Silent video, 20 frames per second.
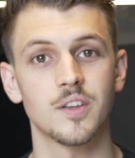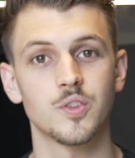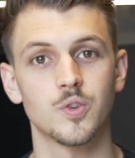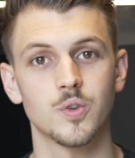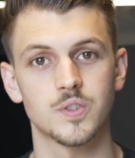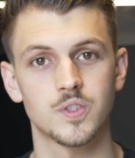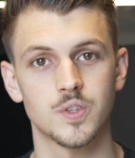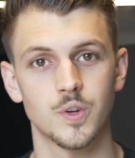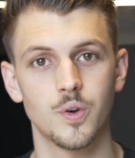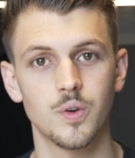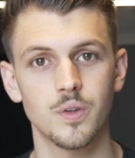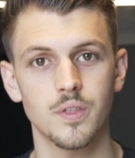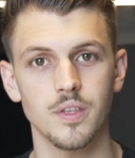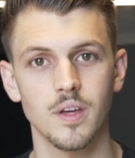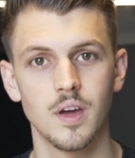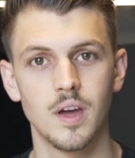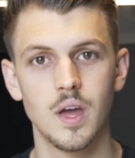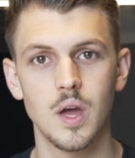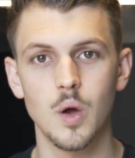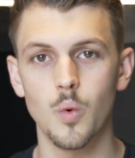in your tooth
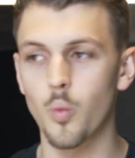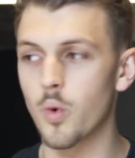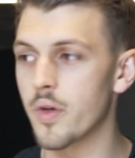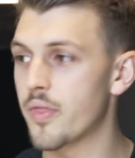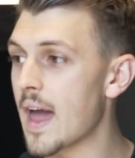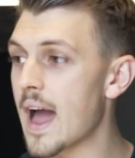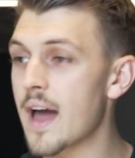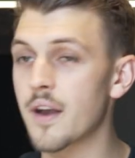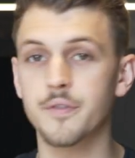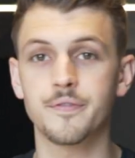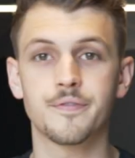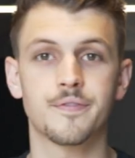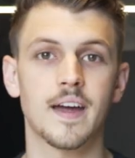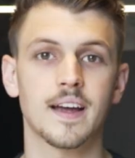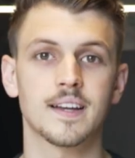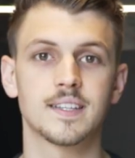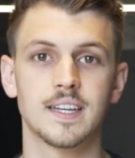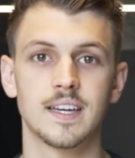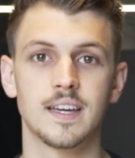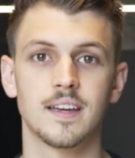without
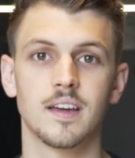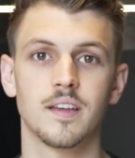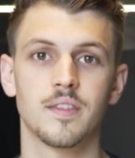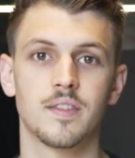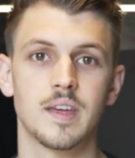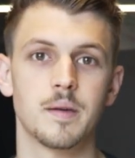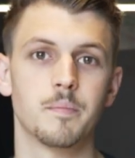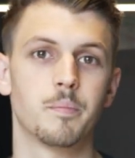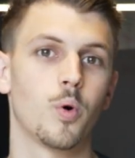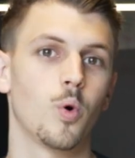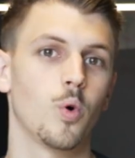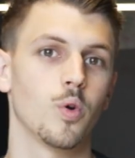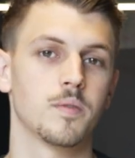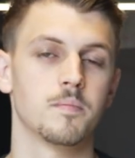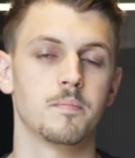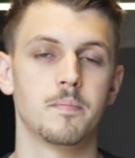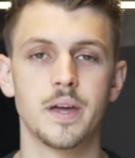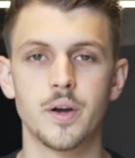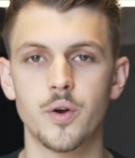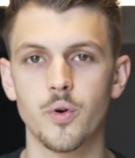affecting the important
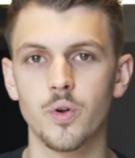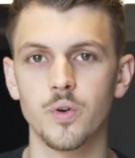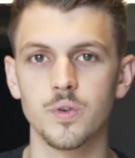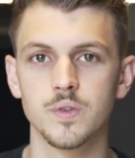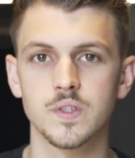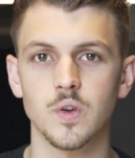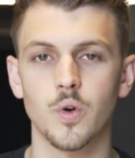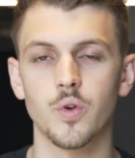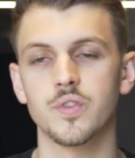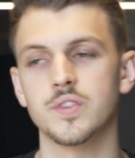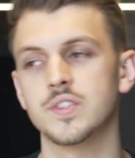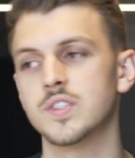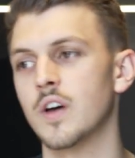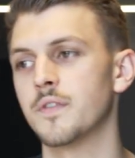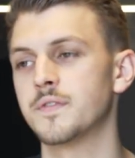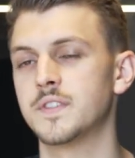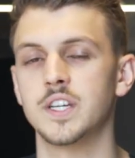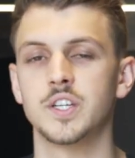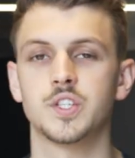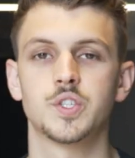minerals or the
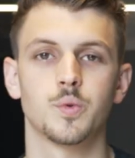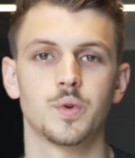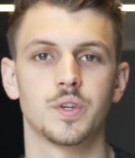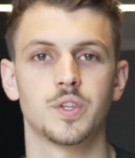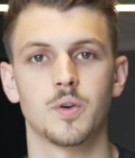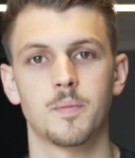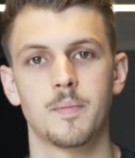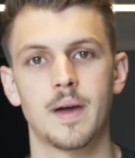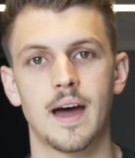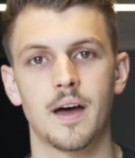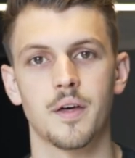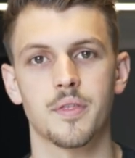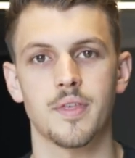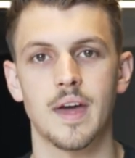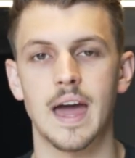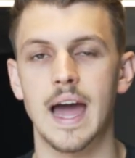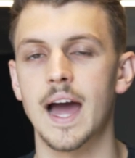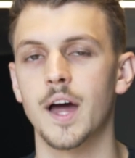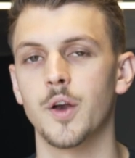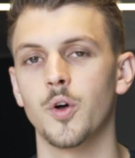soft tissue in your mouth
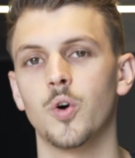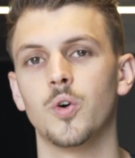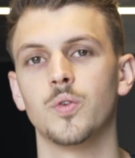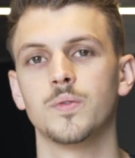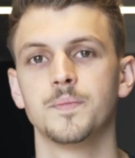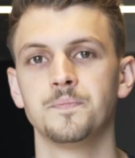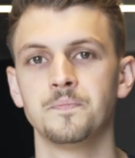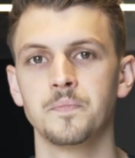at all.